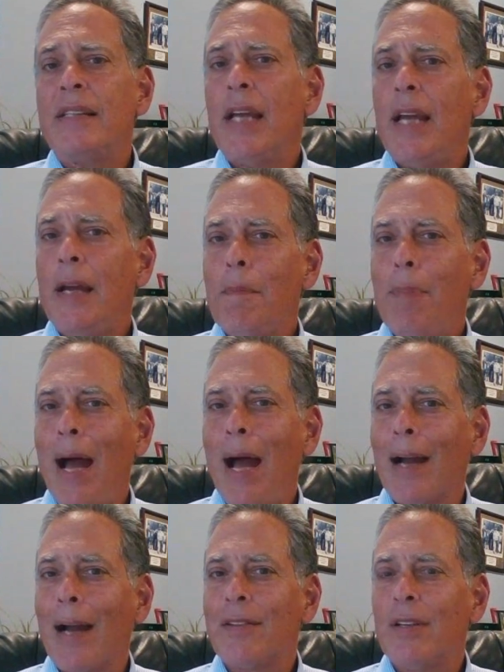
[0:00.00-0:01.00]
its
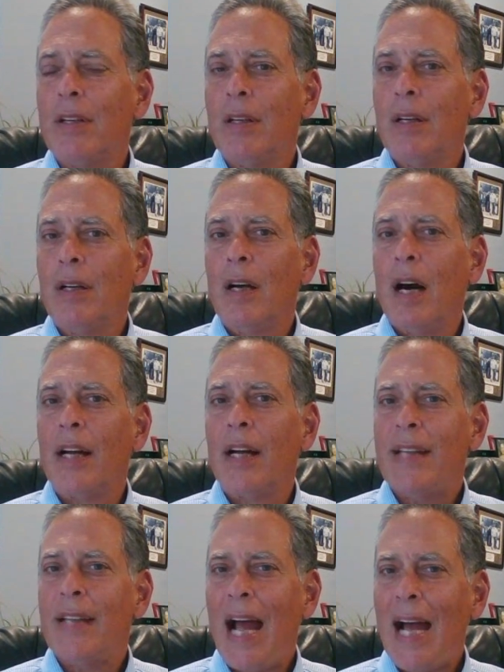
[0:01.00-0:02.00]
impact
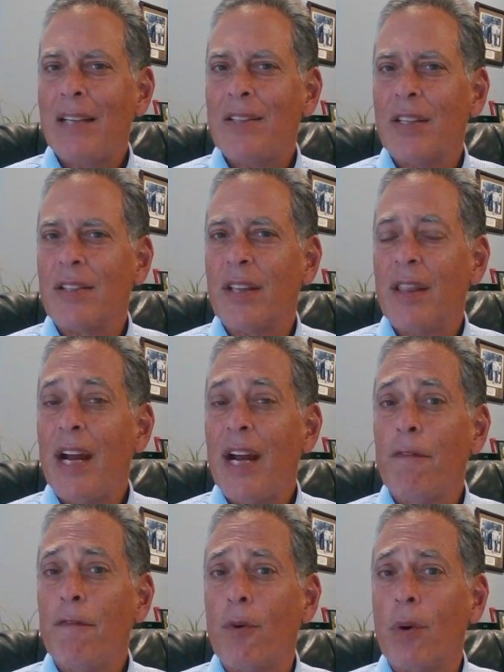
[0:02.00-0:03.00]
on taxes and
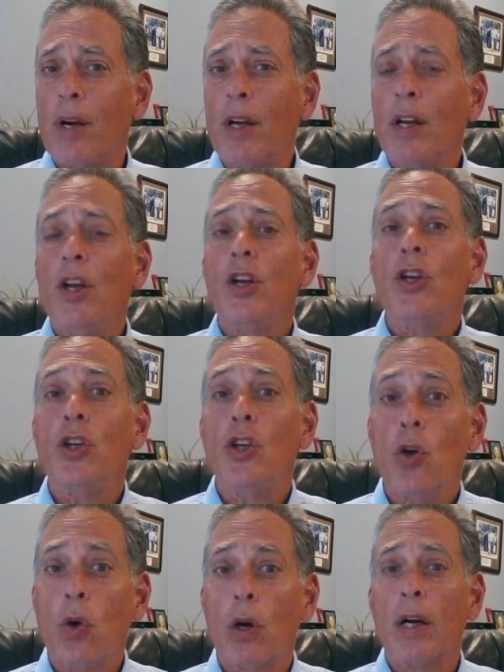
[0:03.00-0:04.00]
therefore
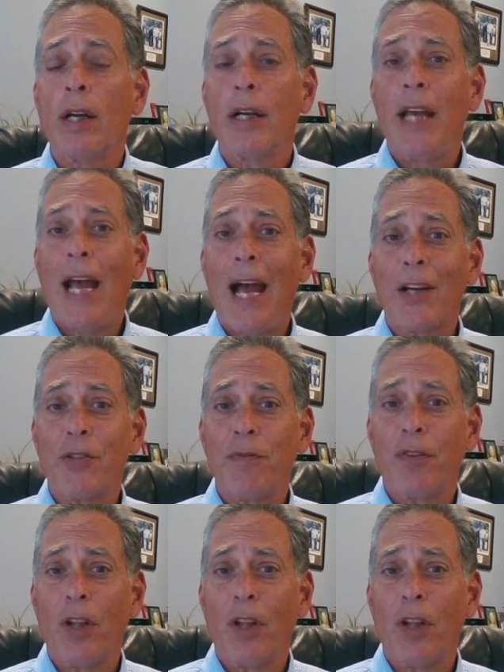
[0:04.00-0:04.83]
your cash